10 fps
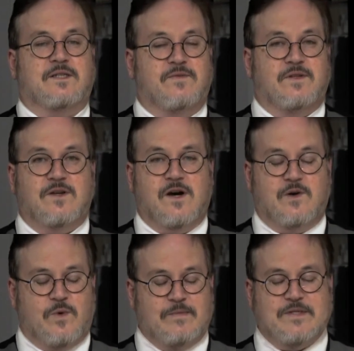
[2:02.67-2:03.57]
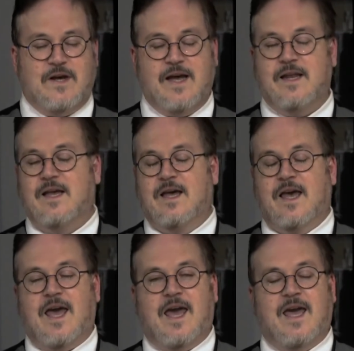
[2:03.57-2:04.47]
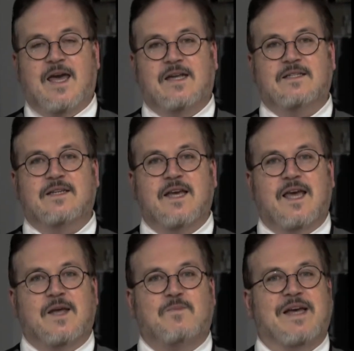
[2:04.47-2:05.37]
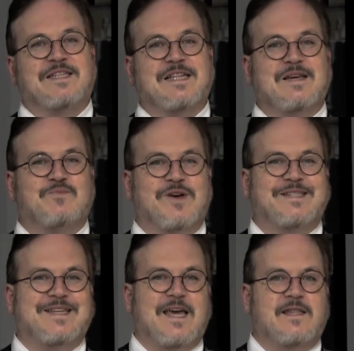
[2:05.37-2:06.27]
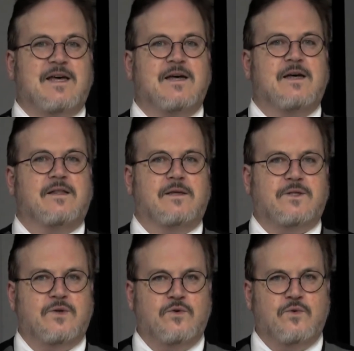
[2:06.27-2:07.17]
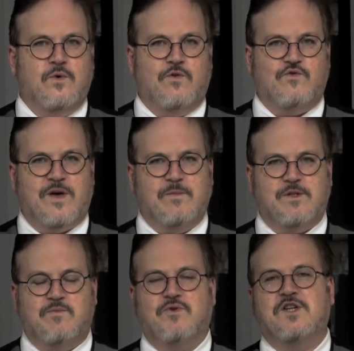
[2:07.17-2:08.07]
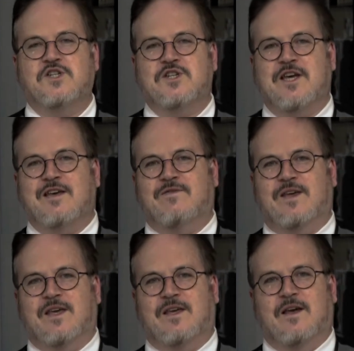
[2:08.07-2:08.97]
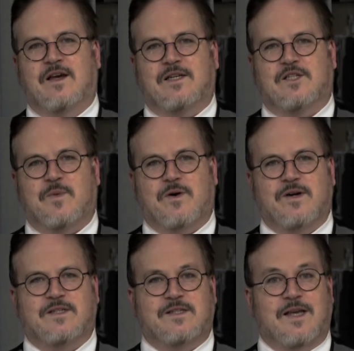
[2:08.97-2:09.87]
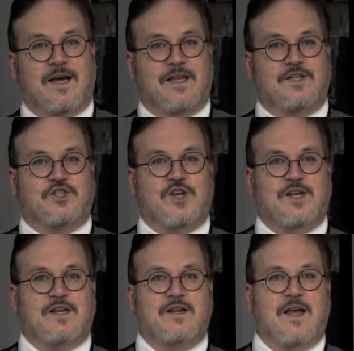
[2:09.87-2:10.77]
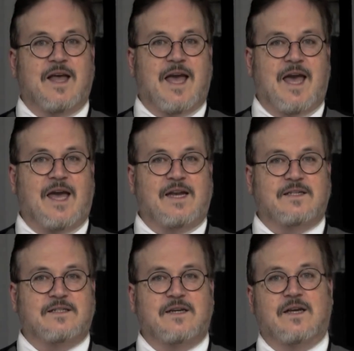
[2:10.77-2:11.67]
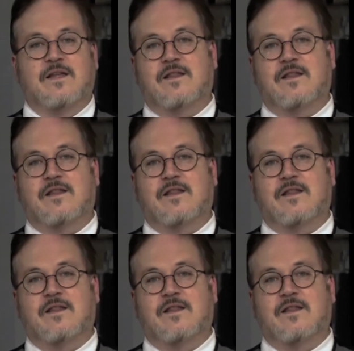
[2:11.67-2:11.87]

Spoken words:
his Difford's Guide website, and it basically brings together the two famous British Navy spirits, the gin and